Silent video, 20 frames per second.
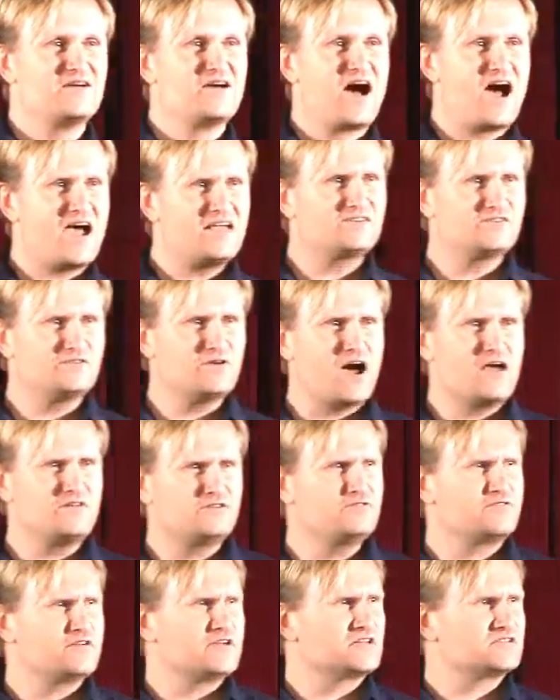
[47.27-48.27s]
I do, I
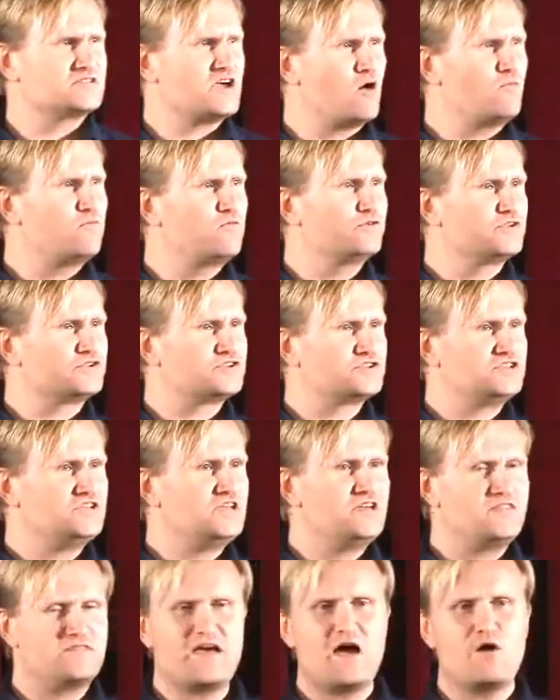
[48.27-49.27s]
do think it's helpful to
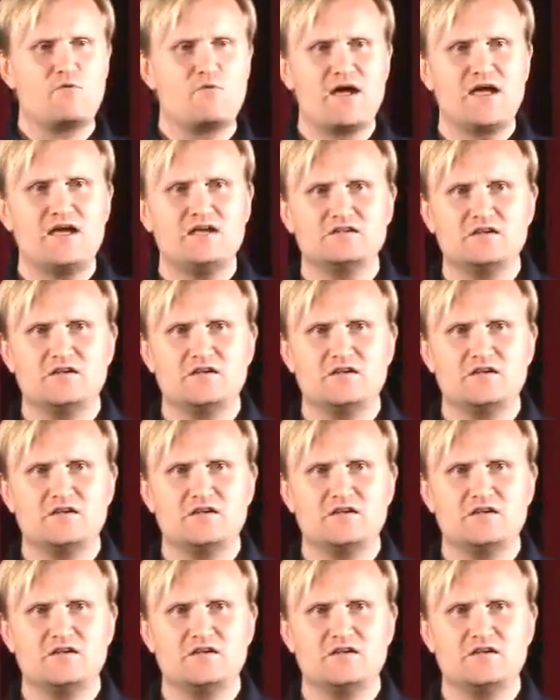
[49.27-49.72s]
see it that way.